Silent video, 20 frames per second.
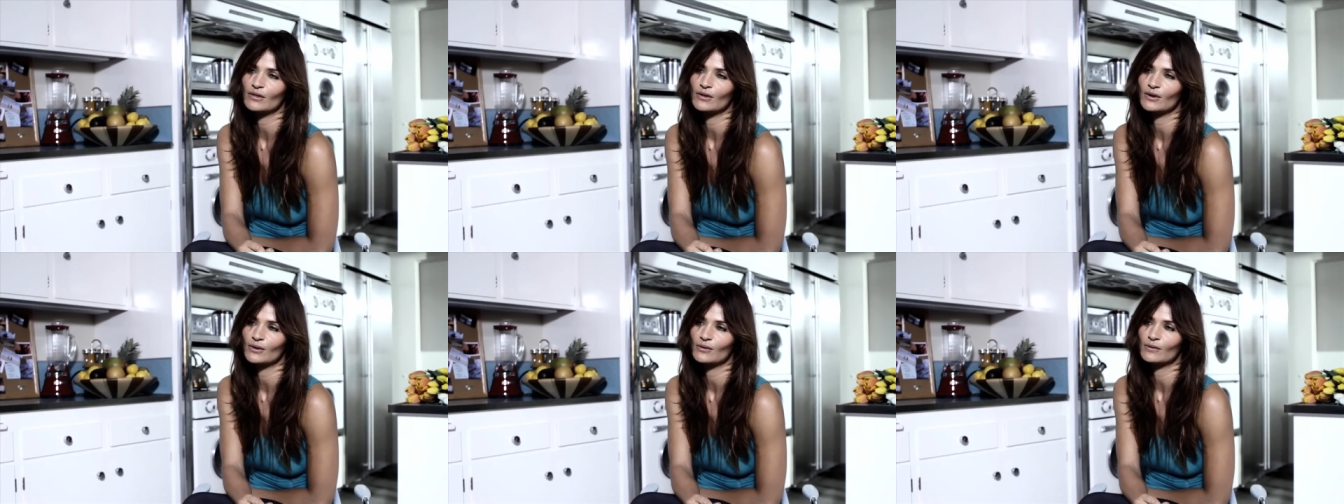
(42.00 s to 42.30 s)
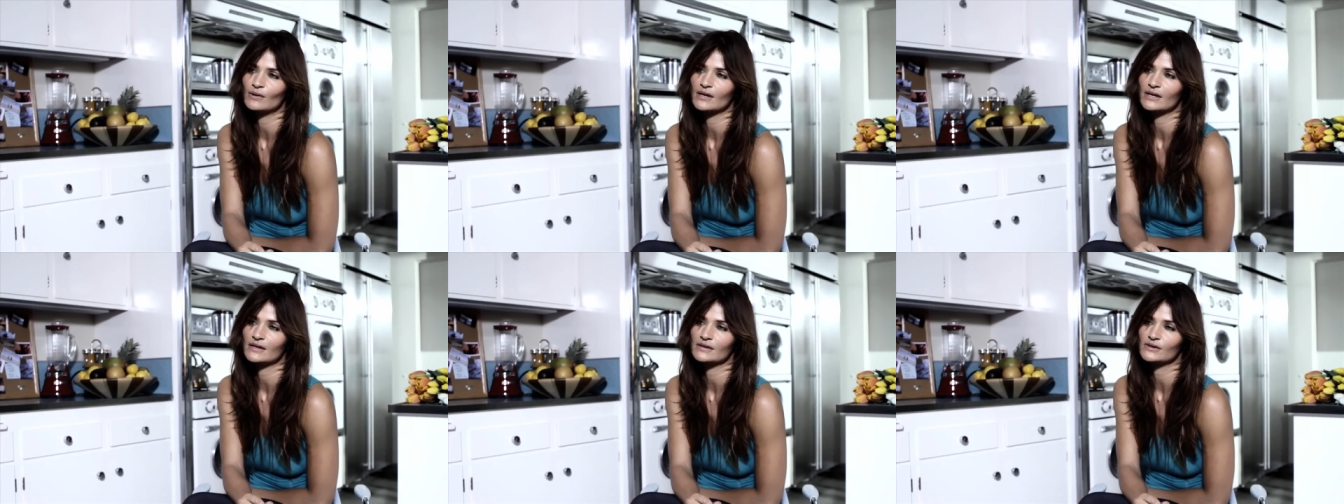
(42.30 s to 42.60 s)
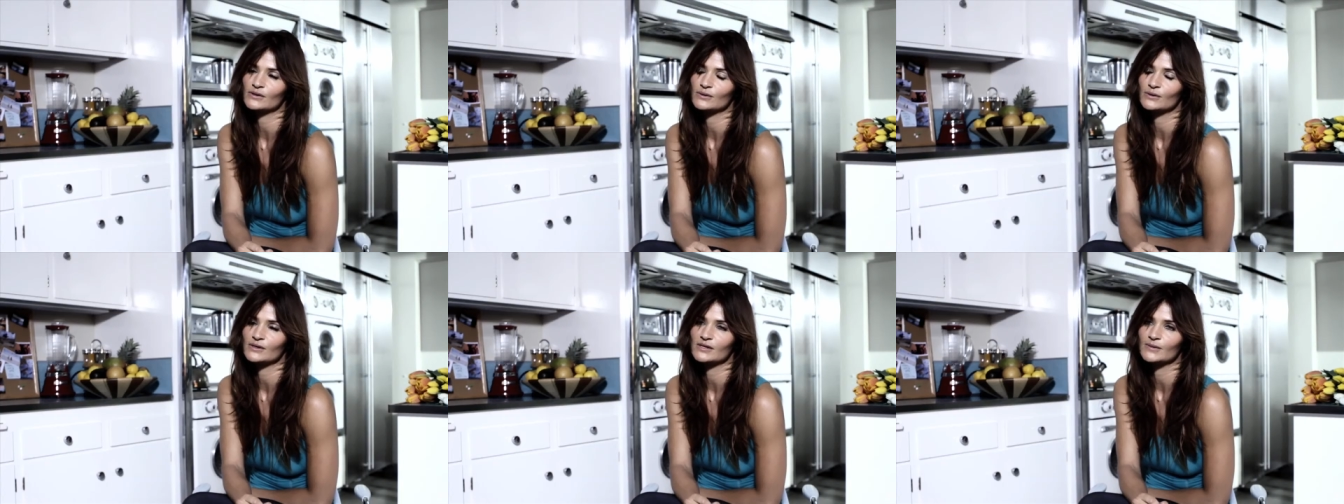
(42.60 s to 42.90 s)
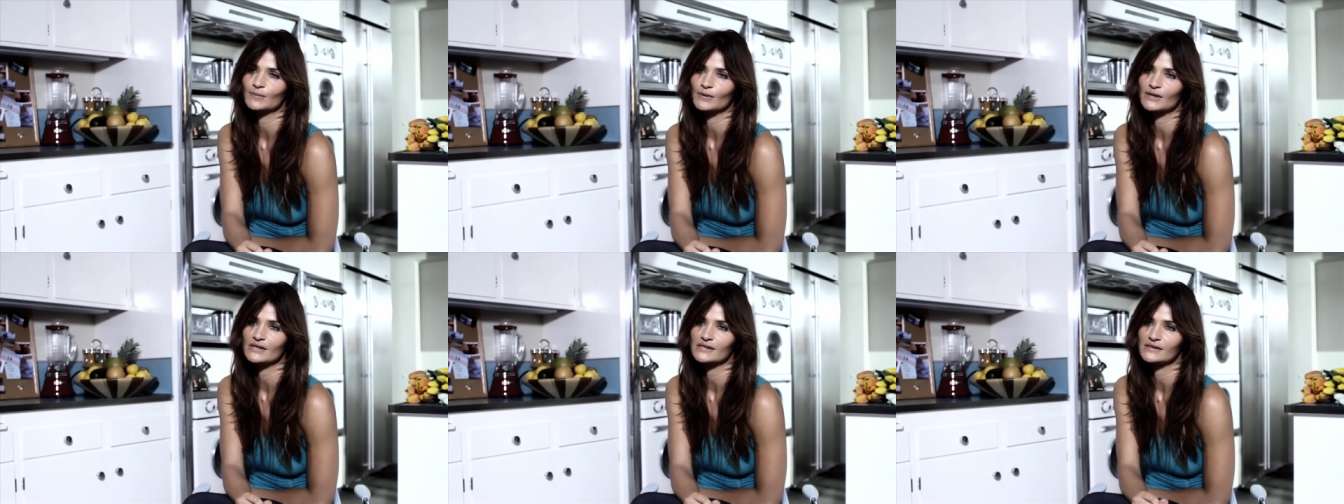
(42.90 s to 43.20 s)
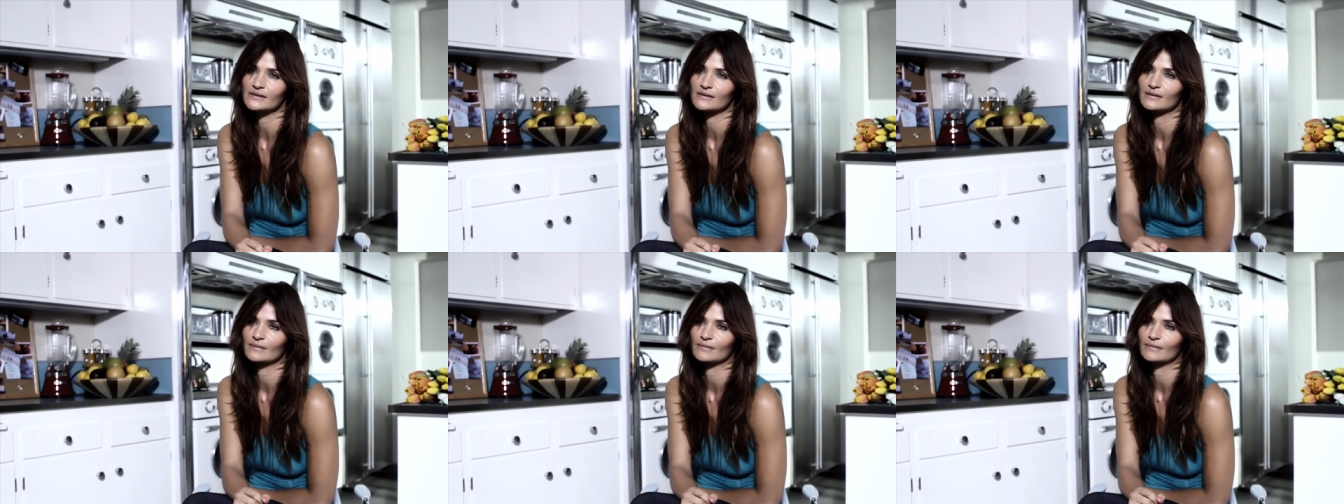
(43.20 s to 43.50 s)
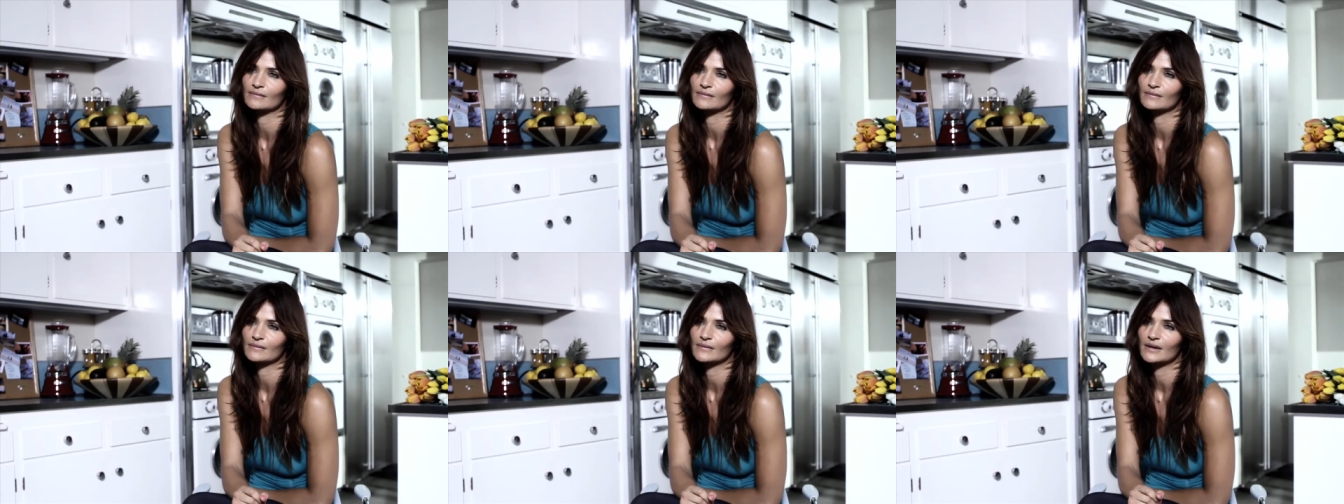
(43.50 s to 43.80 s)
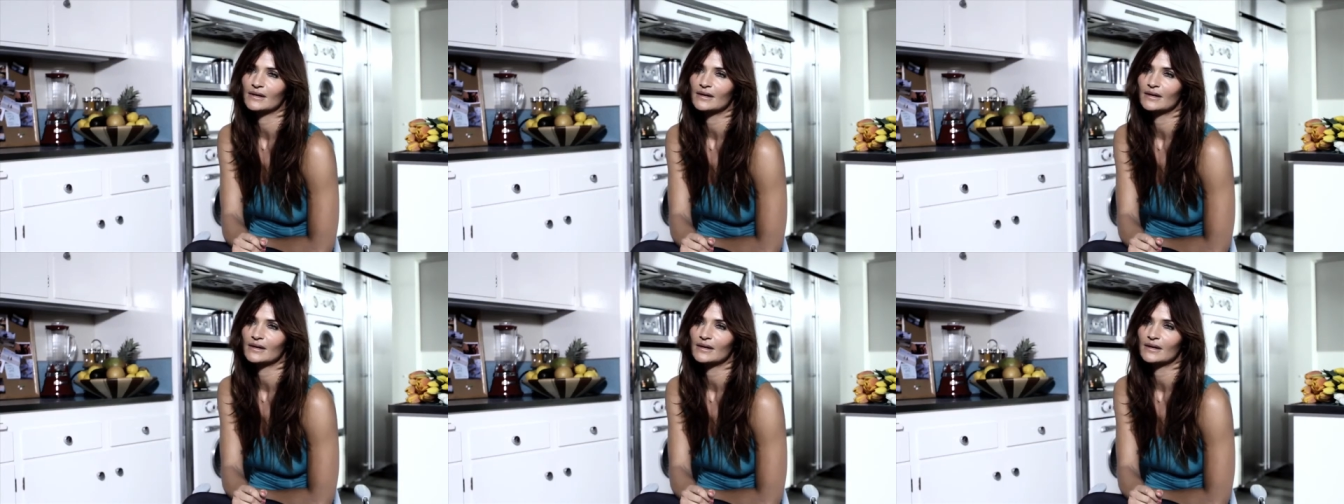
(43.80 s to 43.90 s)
though, get to express them